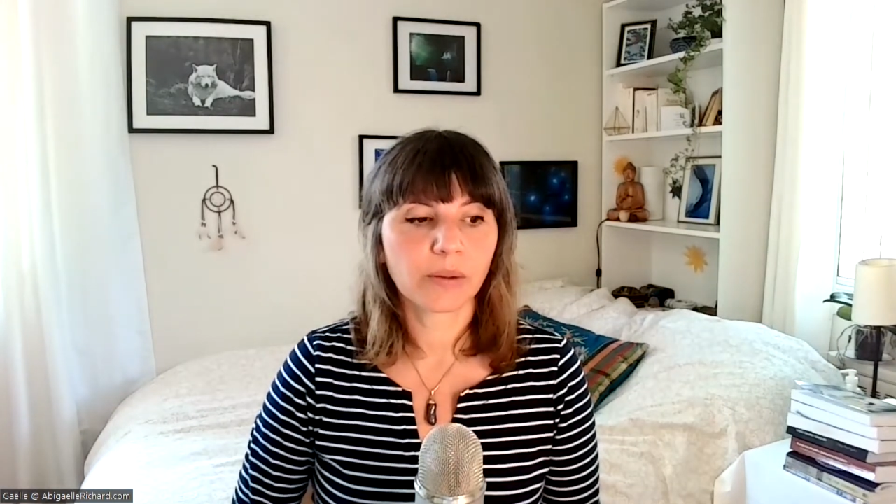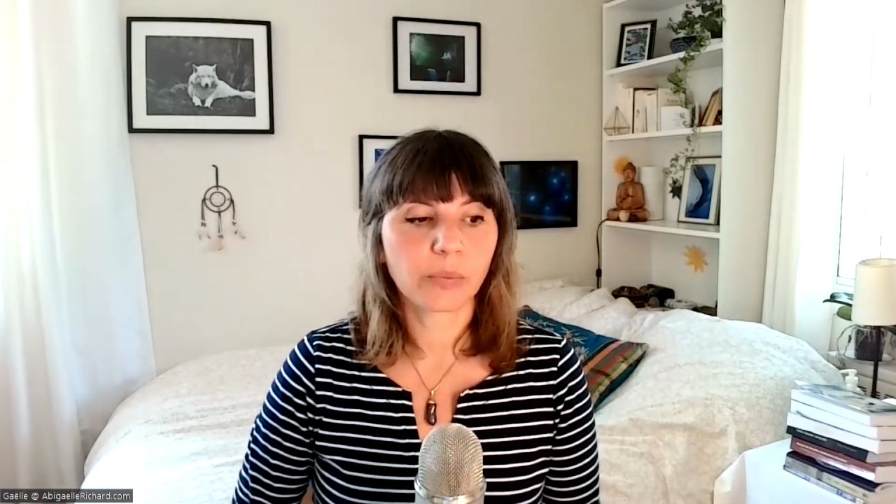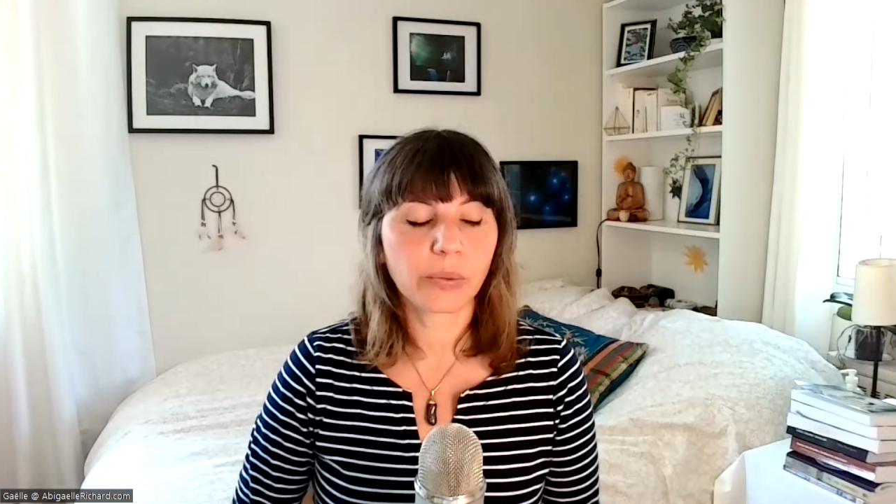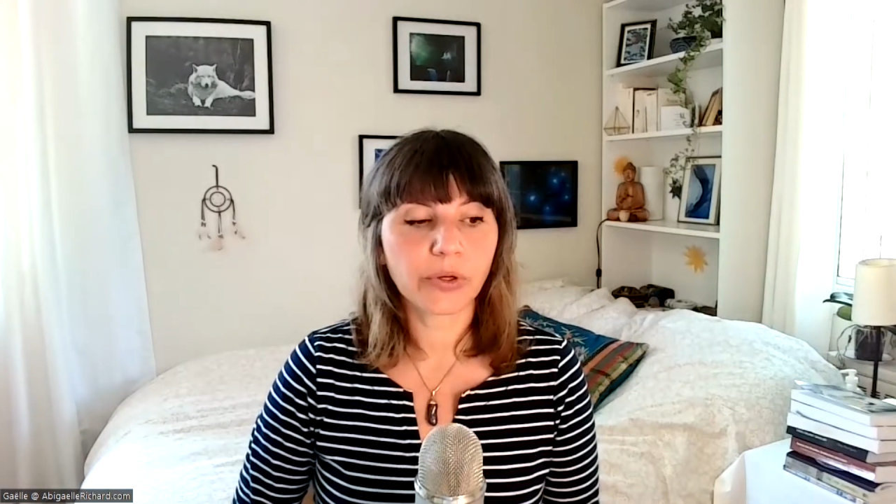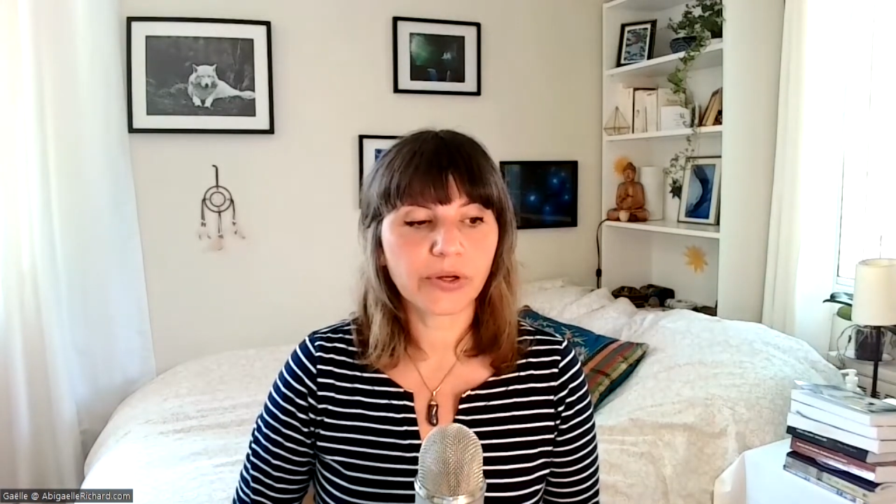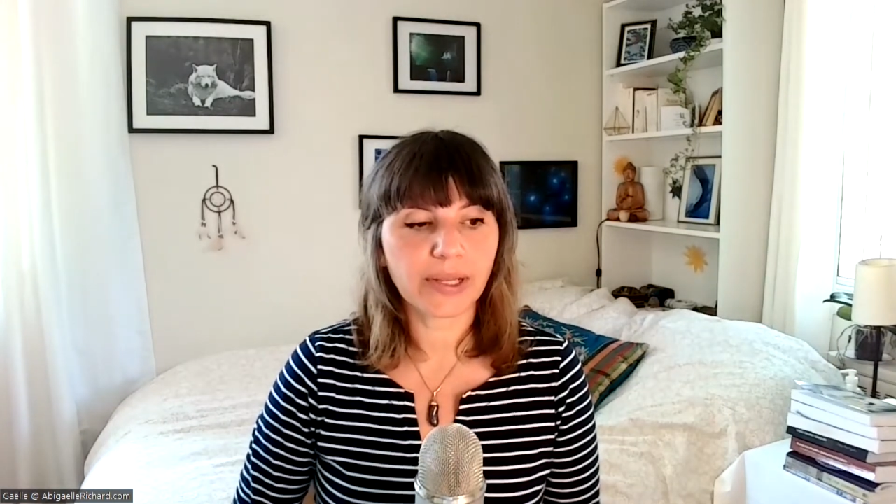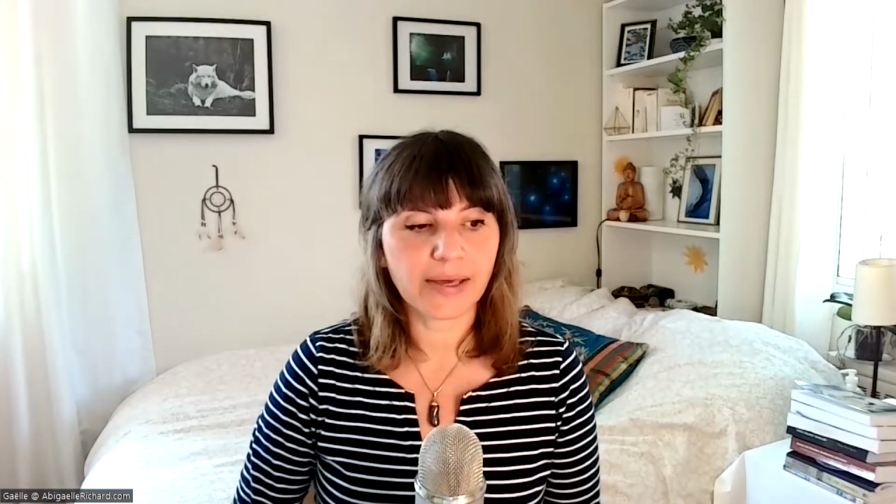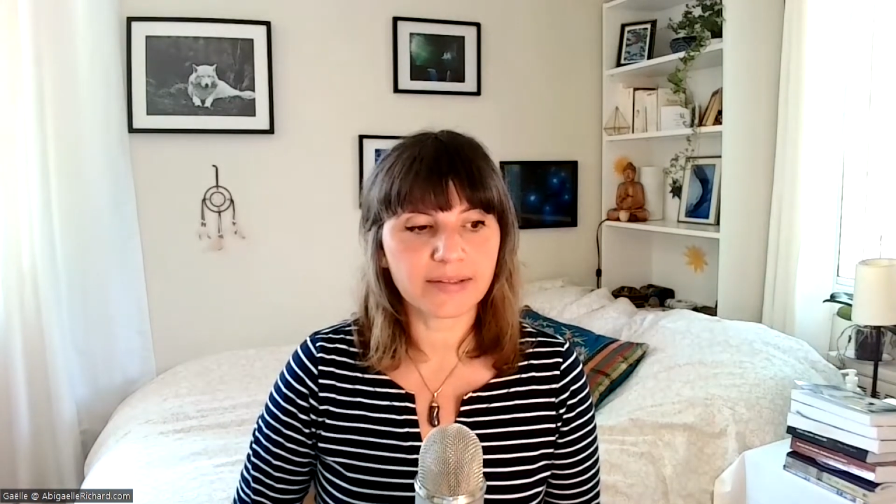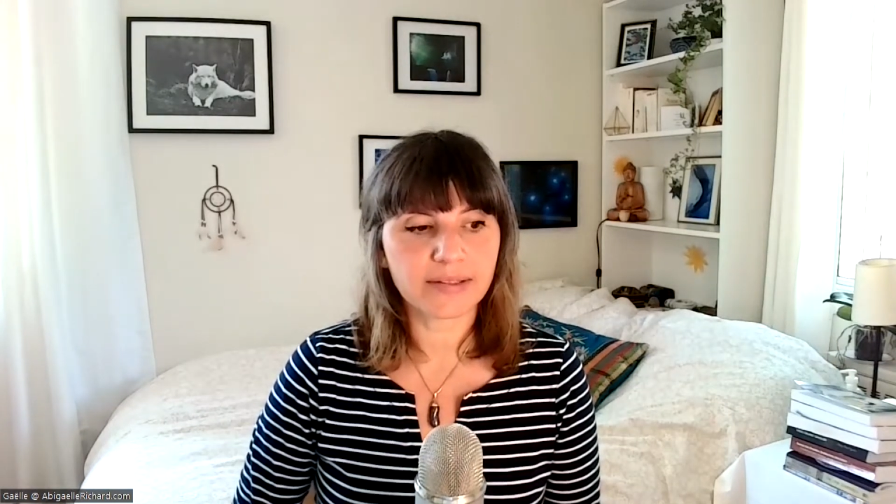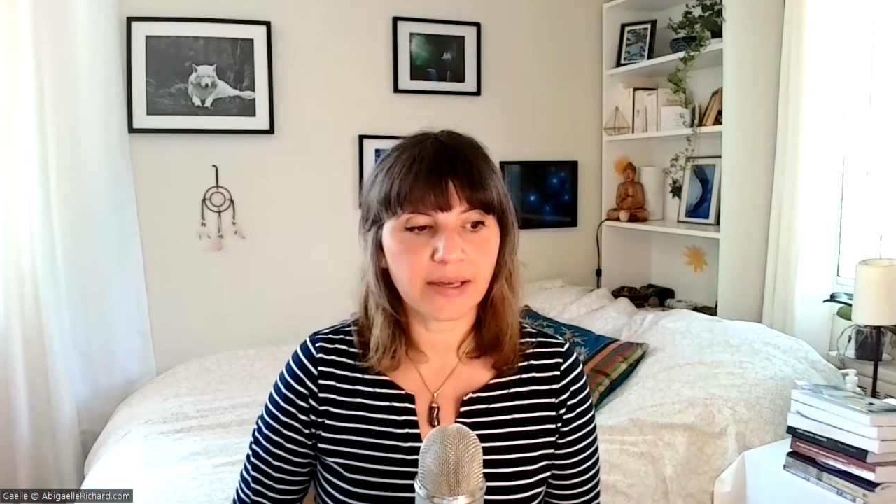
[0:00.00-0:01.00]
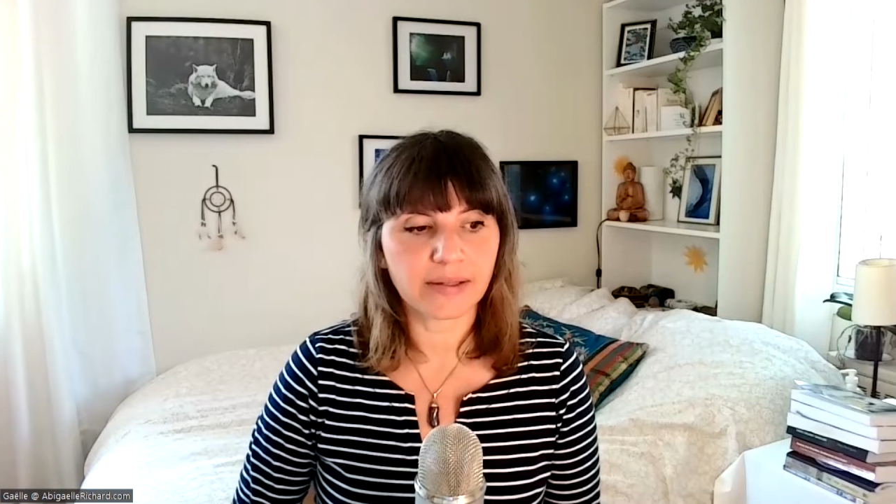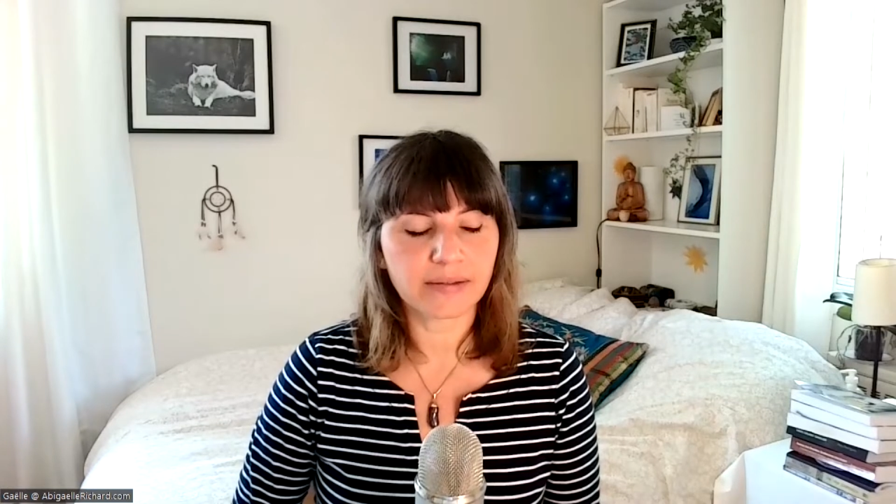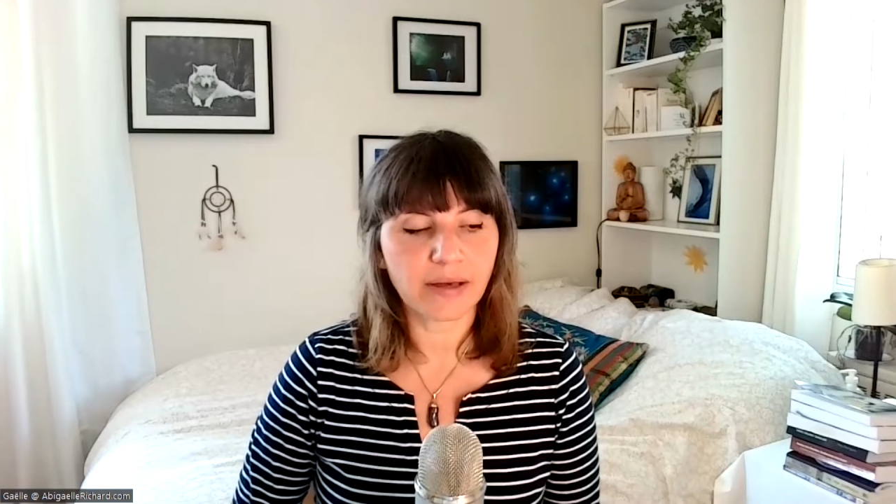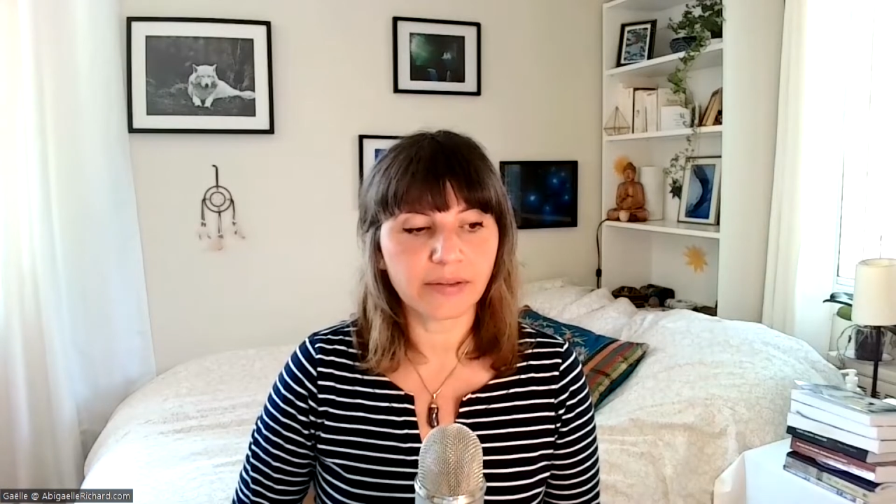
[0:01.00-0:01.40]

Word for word: We realize that